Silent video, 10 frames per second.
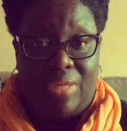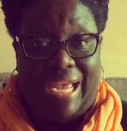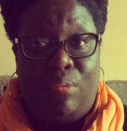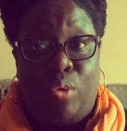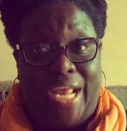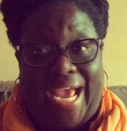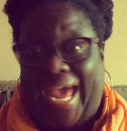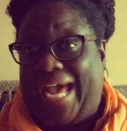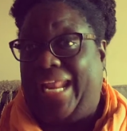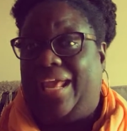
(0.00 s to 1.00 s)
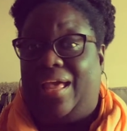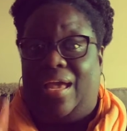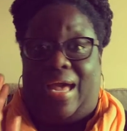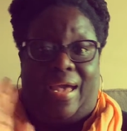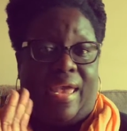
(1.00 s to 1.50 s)
And when I got it,
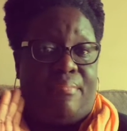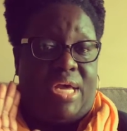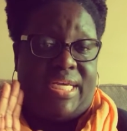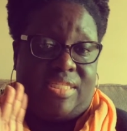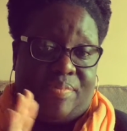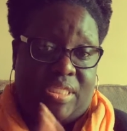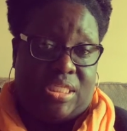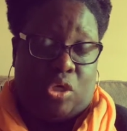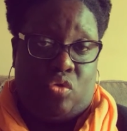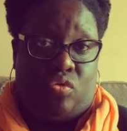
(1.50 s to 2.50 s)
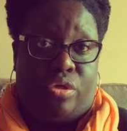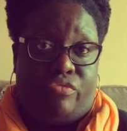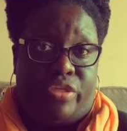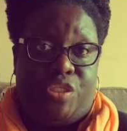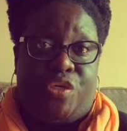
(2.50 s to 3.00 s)
I had my husband stick on the
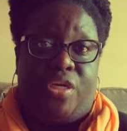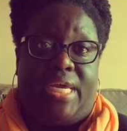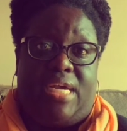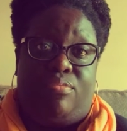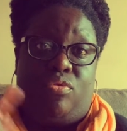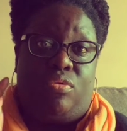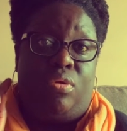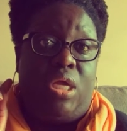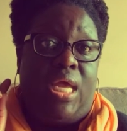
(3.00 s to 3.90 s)
return label